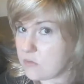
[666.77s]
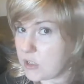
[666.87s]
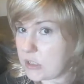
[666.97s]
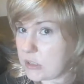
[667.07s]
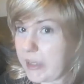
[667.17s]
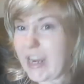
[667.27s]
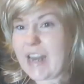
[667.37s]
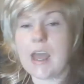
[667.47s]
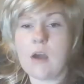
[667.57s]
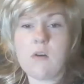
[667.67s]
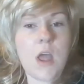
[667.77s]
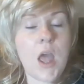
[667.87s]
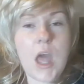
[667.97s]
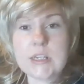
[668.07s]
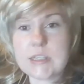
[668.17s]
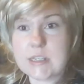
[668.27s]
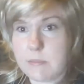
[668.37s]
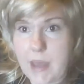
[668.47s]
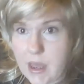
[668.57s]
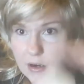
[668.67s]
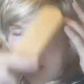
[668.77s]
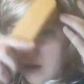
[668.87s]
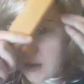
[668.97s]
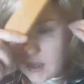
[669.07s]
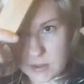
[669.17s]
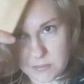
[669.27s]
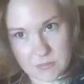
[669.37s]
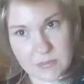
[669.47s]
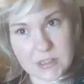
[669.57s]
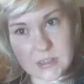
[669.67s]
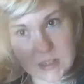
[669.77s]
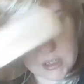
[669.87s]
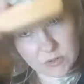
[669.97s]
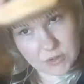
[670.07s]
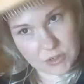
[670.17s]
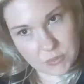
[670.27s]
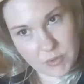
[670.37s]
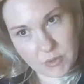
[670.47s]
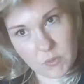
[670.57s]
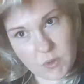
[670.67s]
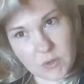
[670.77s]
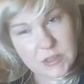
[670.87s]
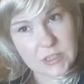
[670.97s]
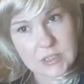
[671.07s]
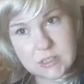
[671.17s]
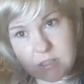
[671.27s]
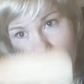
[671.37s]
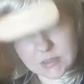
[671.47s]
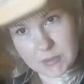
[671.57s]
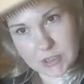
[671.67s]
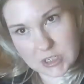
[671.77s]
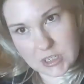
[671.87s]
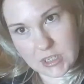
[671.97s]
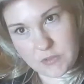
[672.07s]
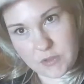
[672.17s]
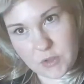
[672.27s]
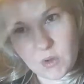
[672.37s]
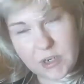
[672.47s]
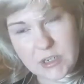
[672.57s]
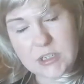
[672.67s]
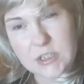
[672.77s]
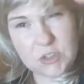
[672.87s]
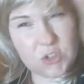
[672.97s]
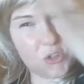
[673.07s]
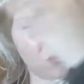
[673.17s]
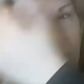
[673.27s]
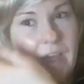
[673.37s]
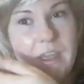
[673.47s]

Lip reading: rooted, but anyhow, doesn't matter. This is cute. You could probably work with this, especially if you wanted to just try